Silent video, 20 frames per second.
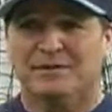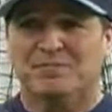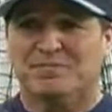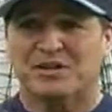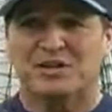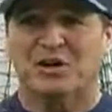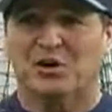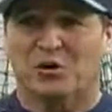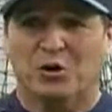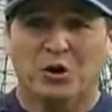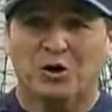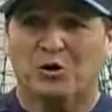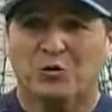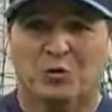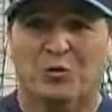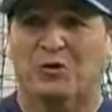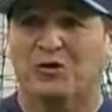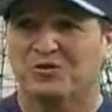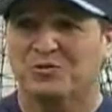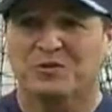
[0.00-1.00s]
you know, hook
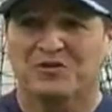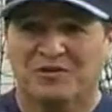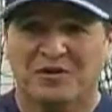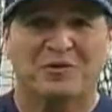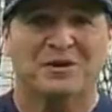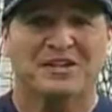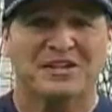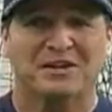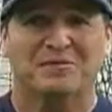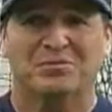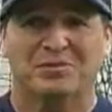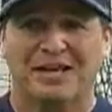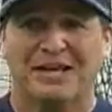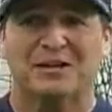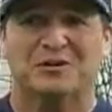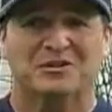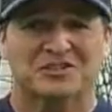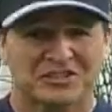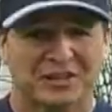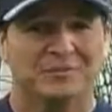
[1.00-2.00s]
words with very young
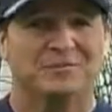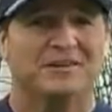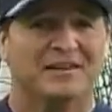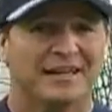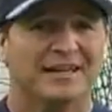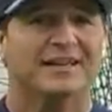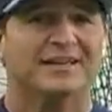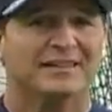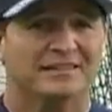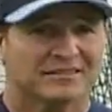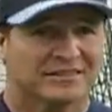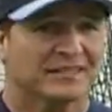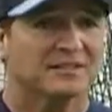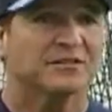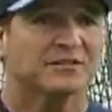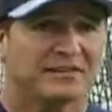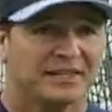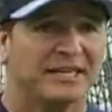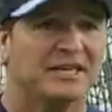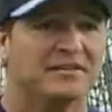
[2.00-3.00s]
players, something that they could sink
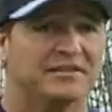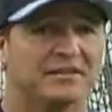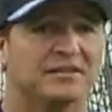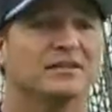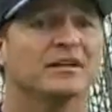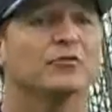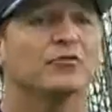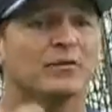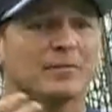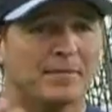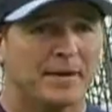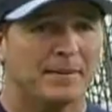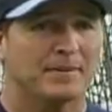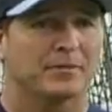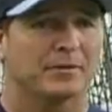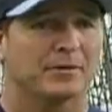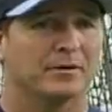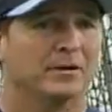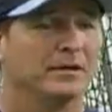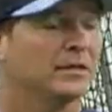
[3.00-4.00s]
their teeth into and
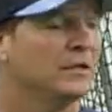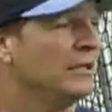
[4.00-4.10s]
remember.